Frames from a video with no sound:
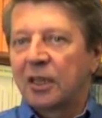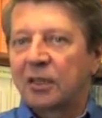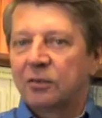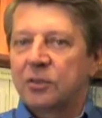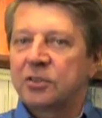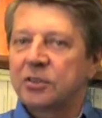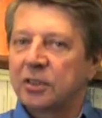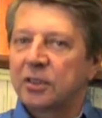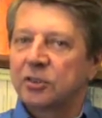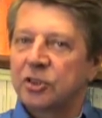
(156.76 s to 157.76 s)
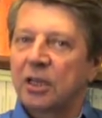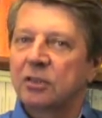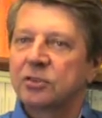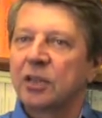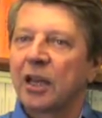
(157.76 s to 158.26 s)
And this is really a
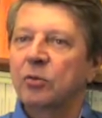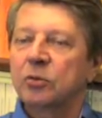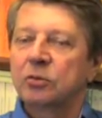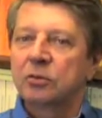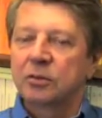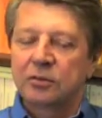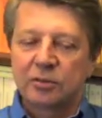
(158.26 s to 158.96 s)
challenge in how to do it.